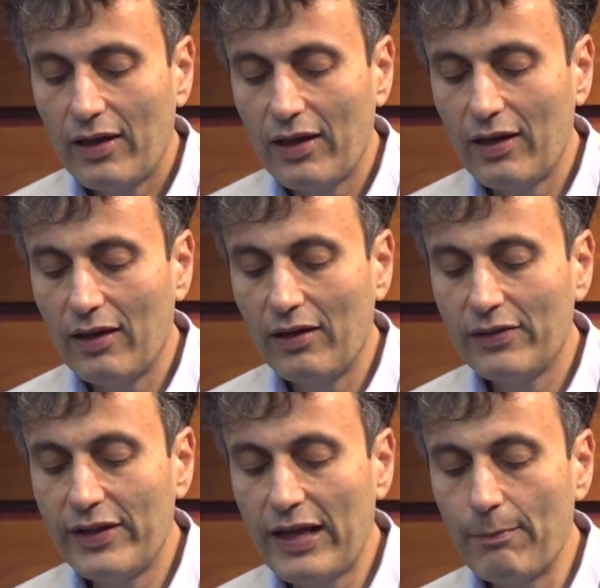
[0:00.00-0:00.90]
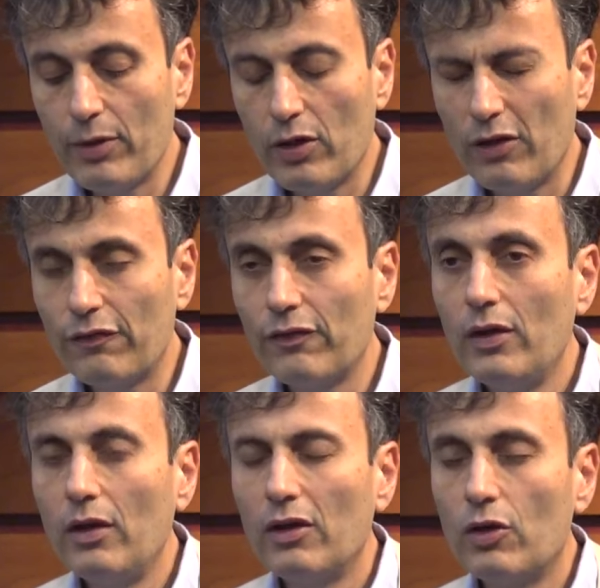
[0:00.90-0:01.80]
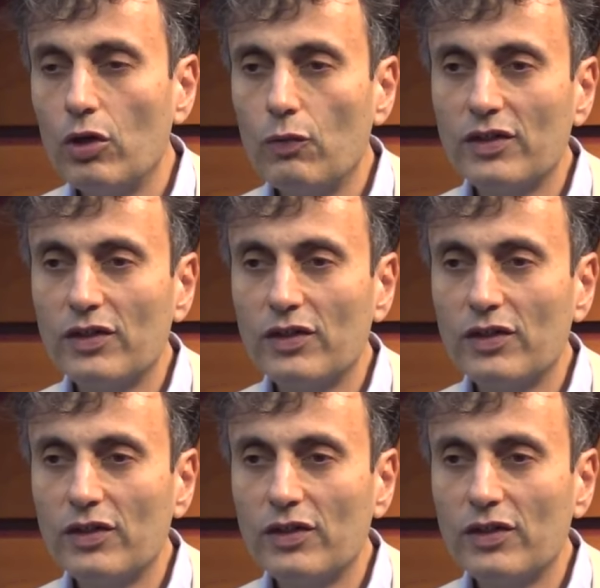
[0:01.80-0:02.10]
The number of good